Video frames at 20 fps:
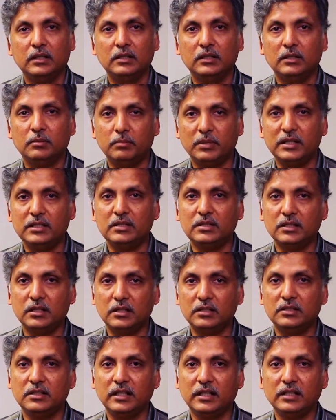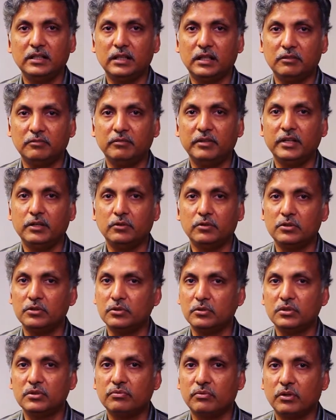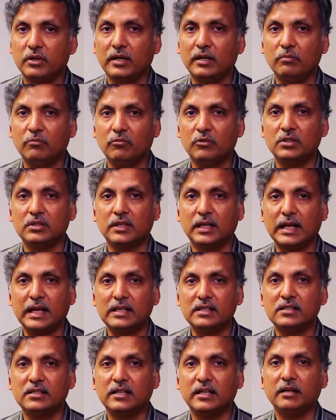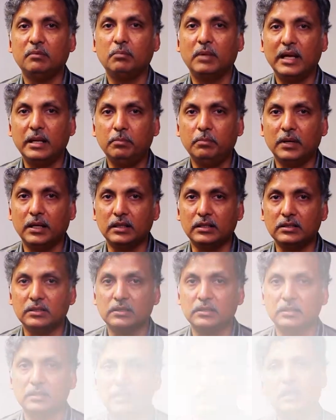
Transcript: The best surgery that we could choose for him was a gastric bypass